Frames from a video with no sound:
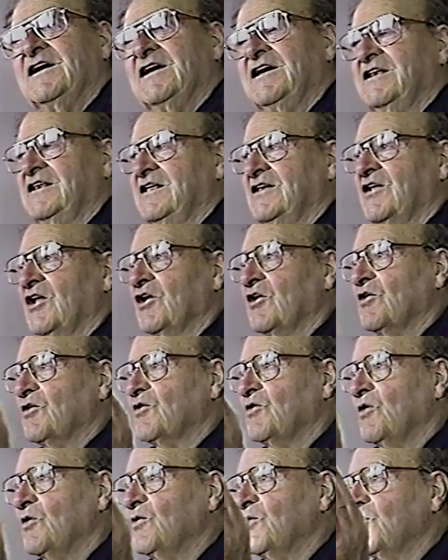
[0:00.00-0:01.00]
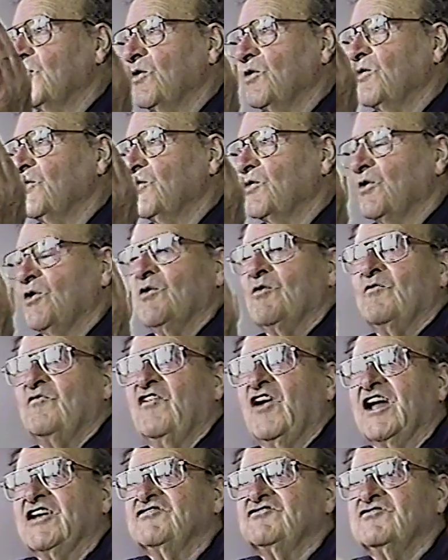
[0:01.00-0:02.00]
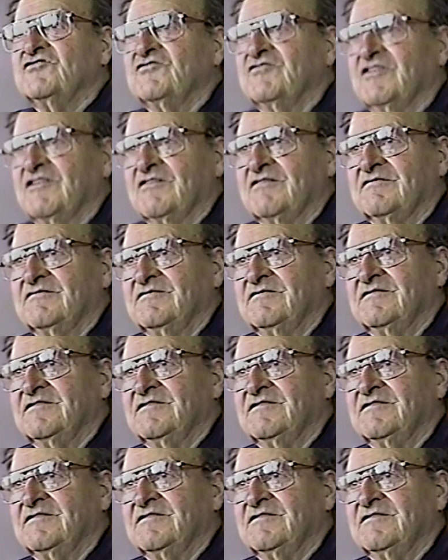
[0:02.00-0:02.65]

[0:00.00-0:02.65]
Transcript: And he'd holler, ko, vesh, you know.